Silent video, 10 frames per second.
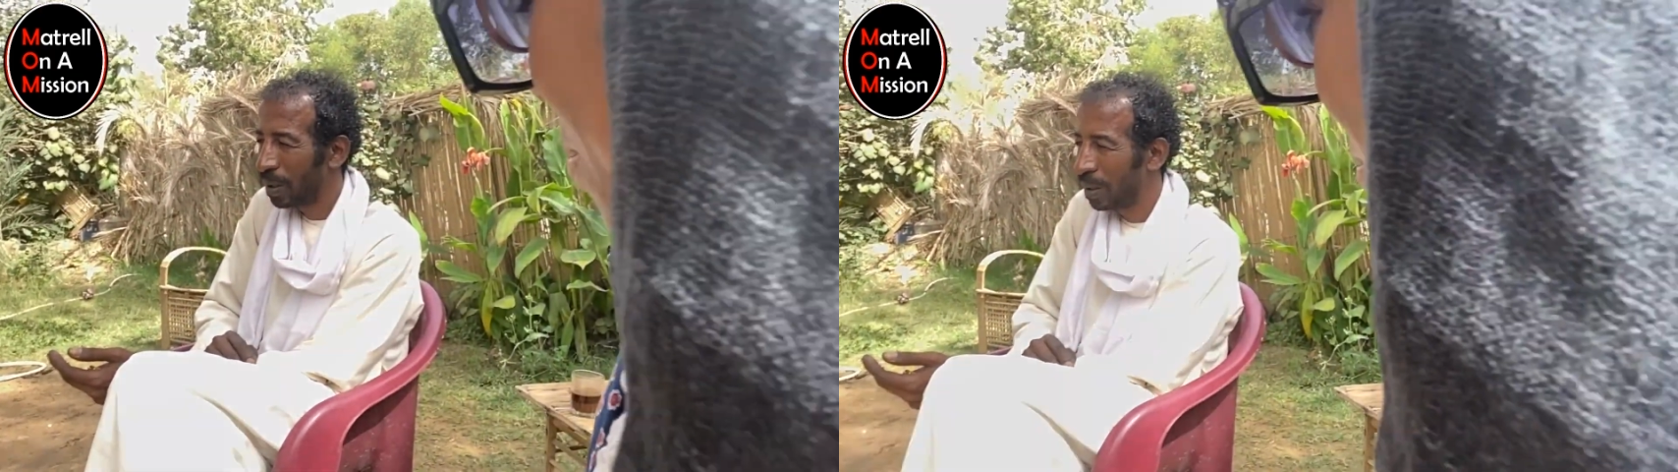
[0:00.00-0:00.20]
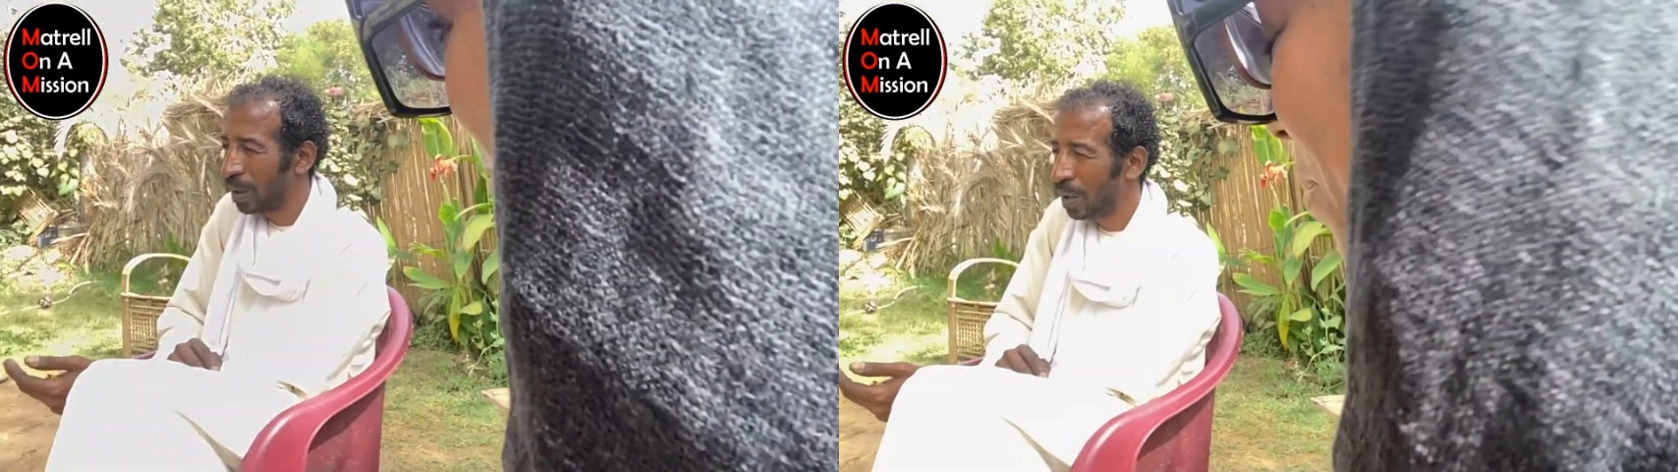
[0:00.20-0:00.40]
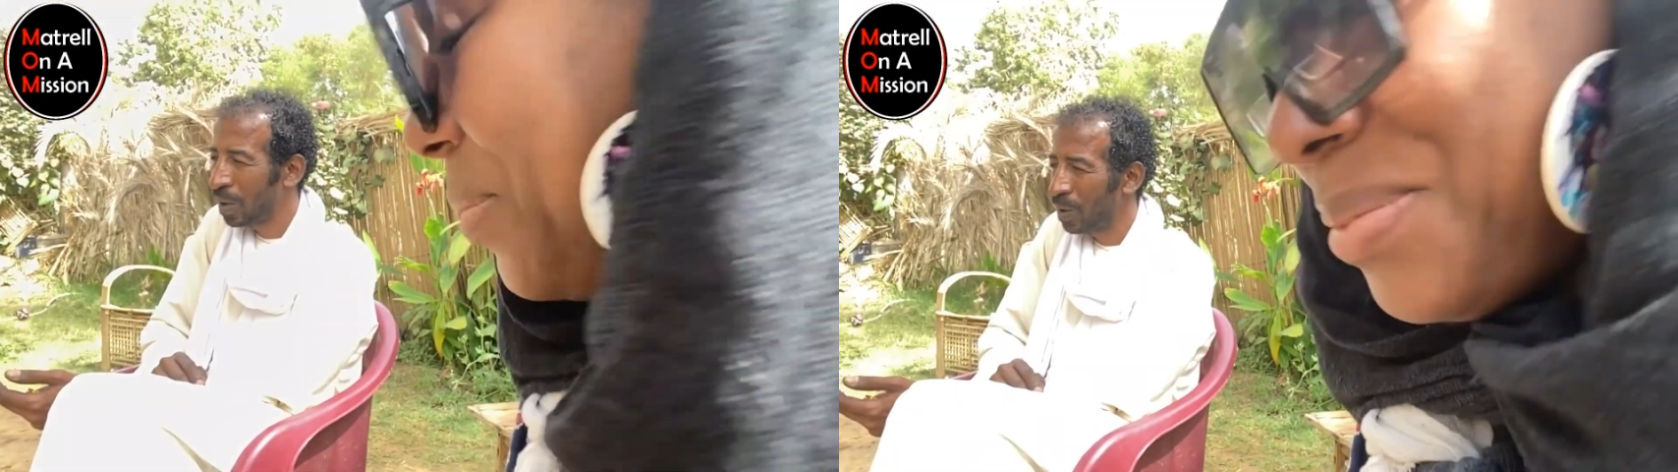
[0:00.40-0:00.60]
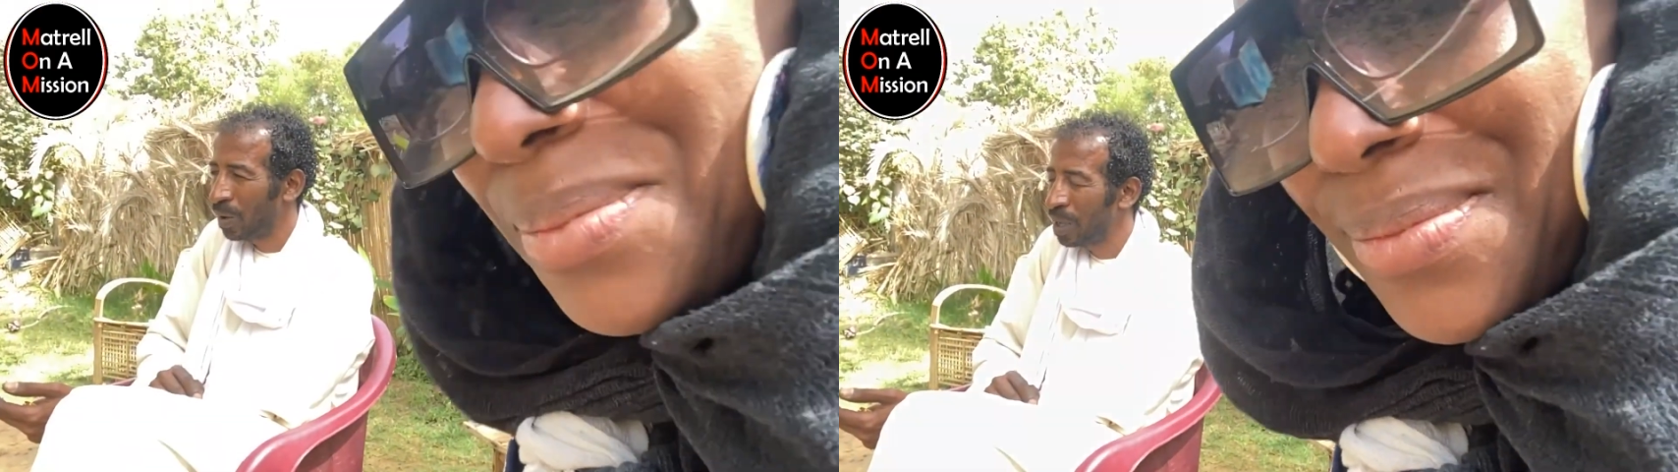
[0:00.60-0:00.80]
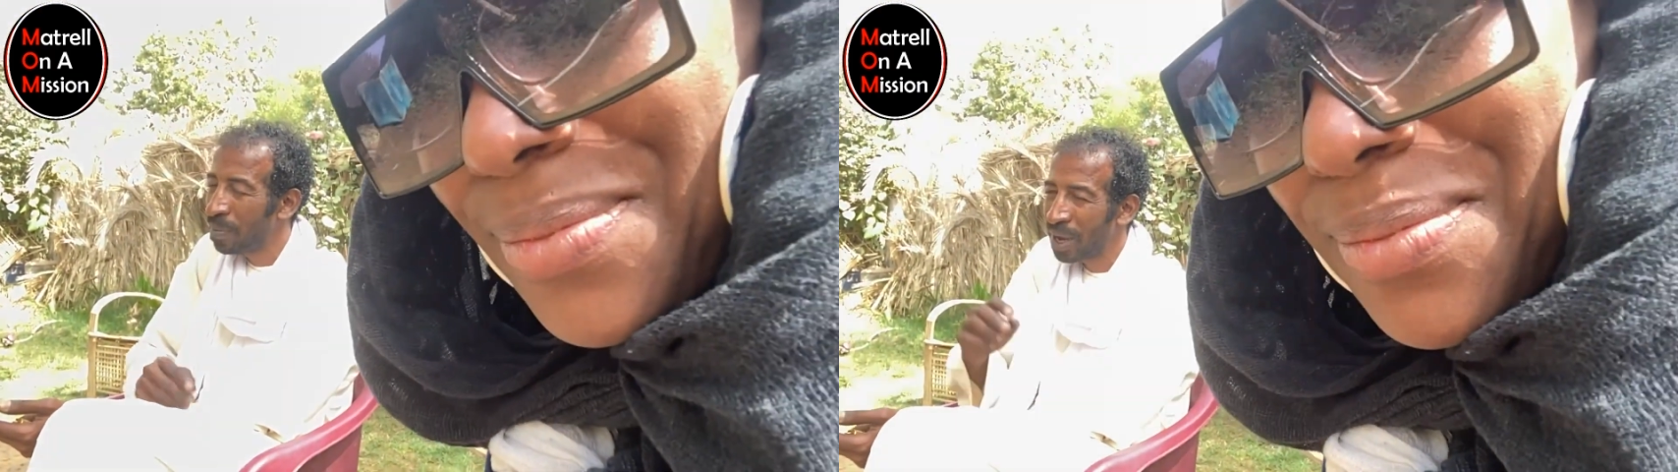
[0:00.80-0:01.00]
you know,
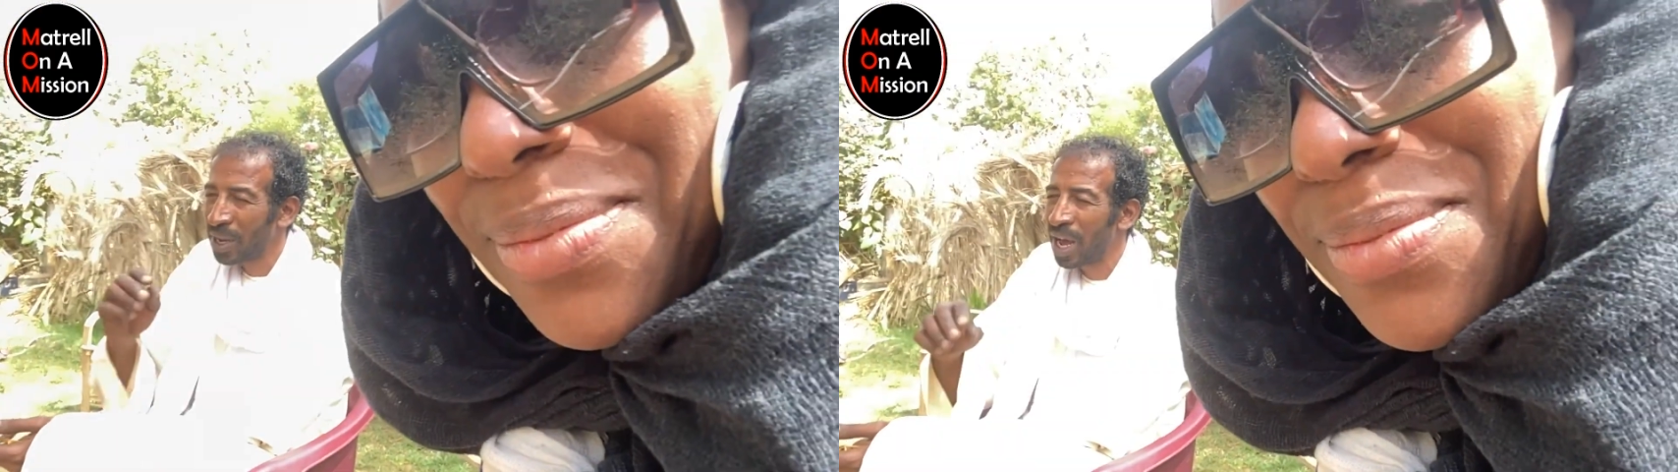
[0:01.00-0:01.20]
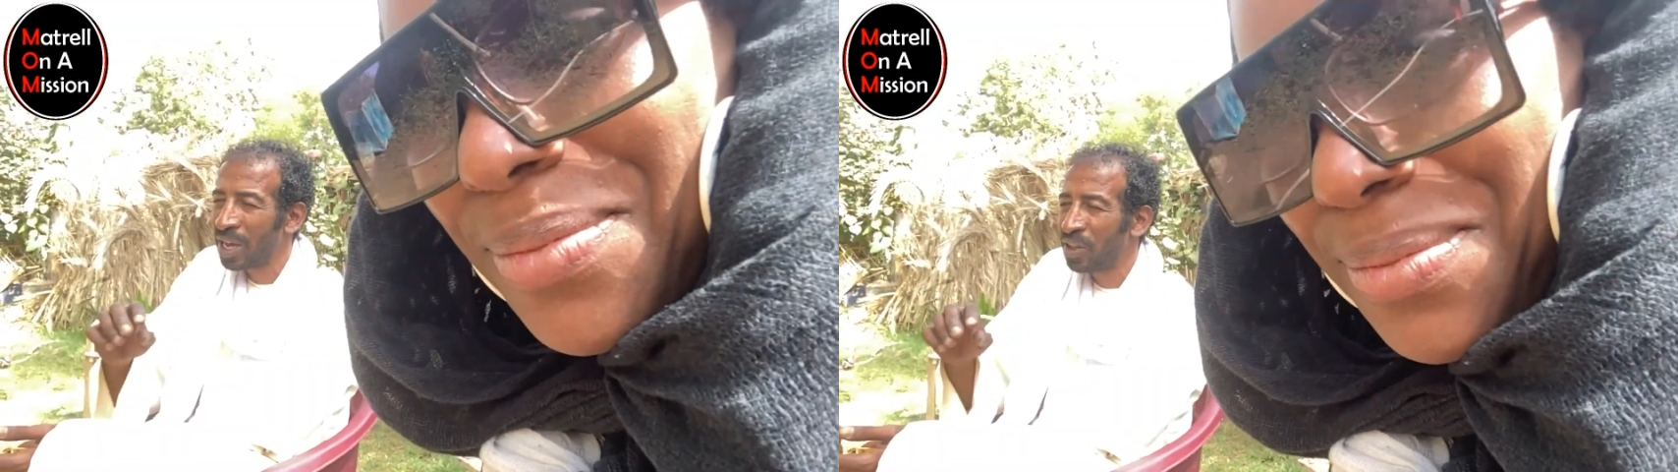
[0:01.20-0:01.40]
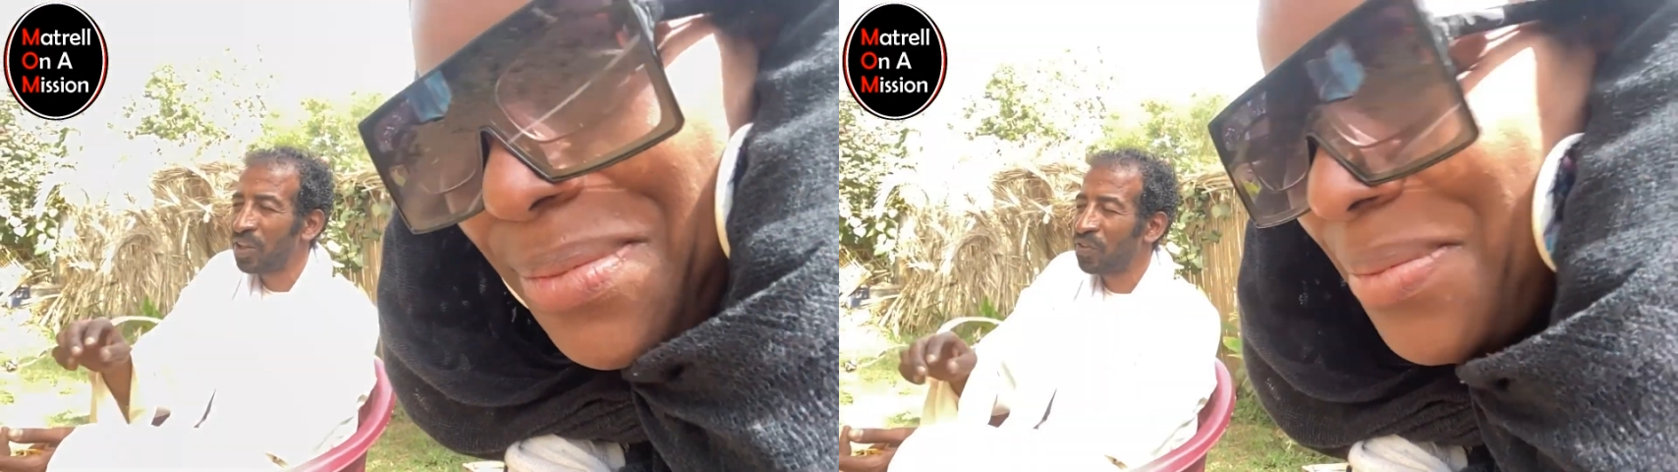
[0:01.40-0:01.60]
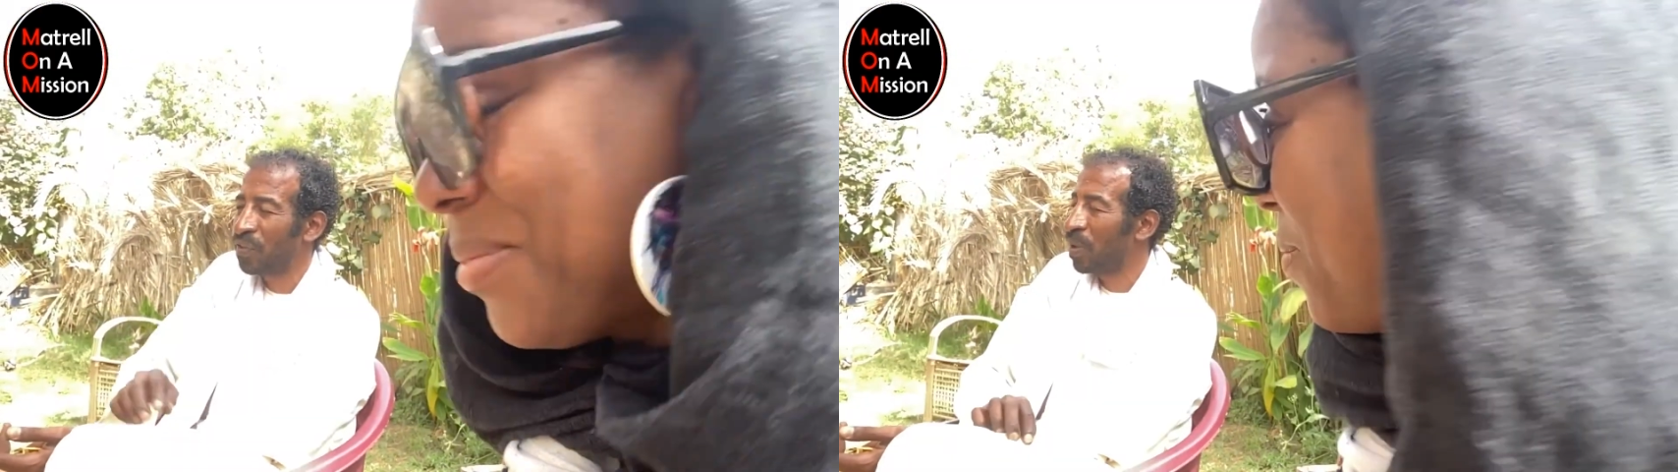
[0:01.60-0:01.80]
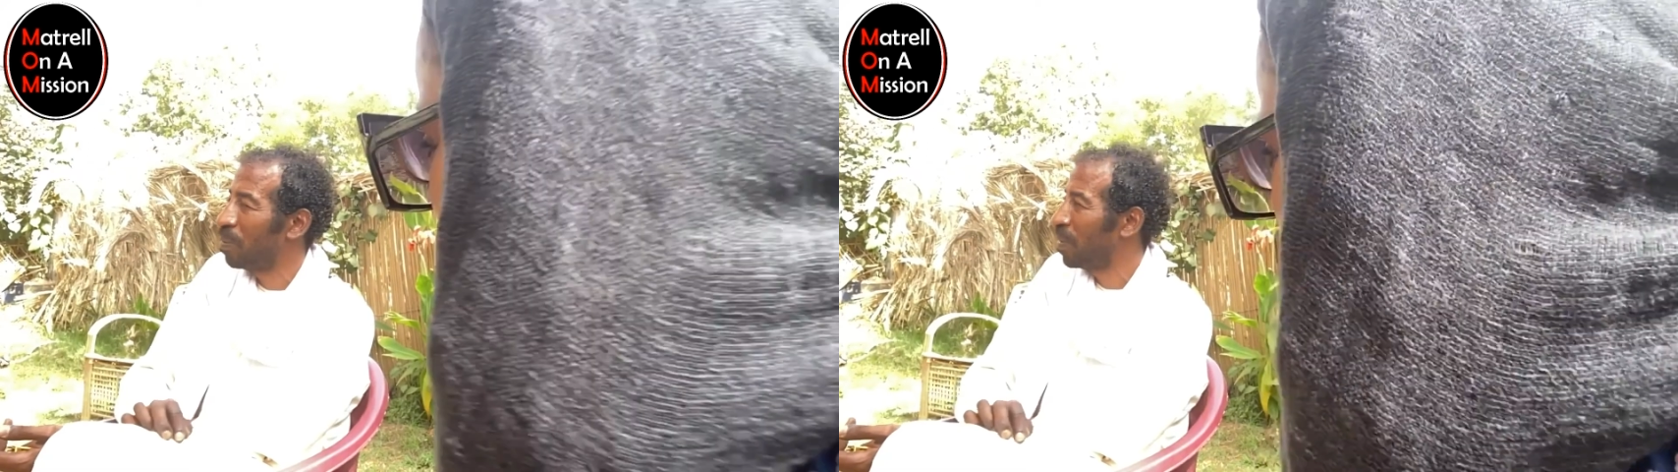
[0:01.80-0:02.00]
he make like this
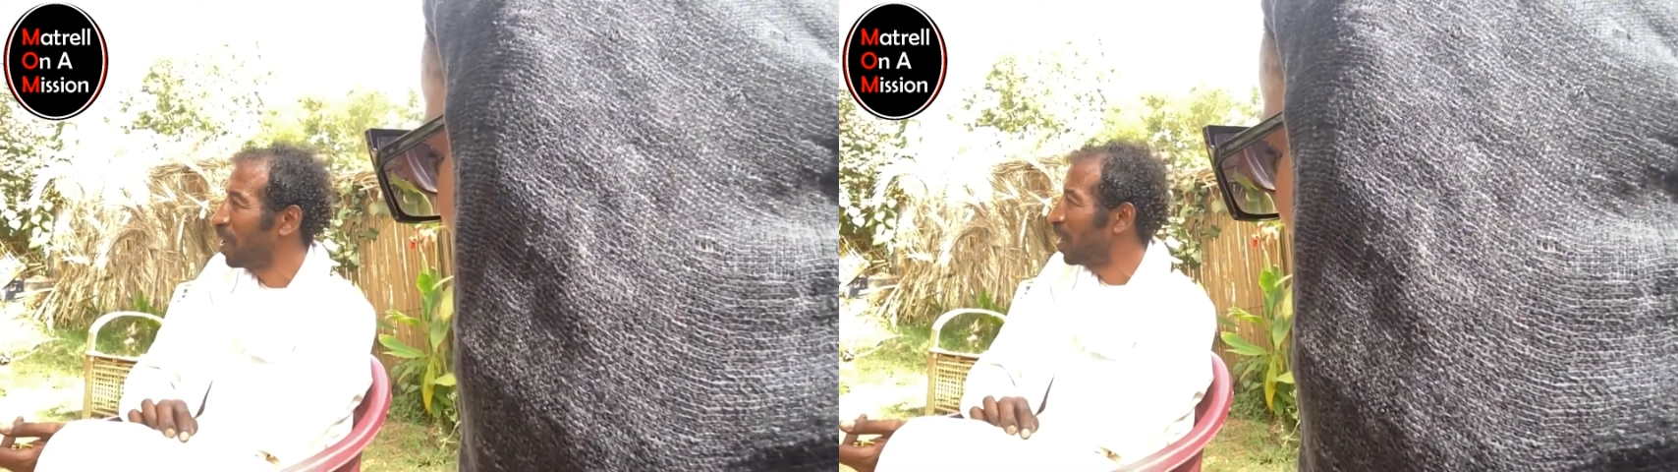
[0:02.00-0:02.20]
from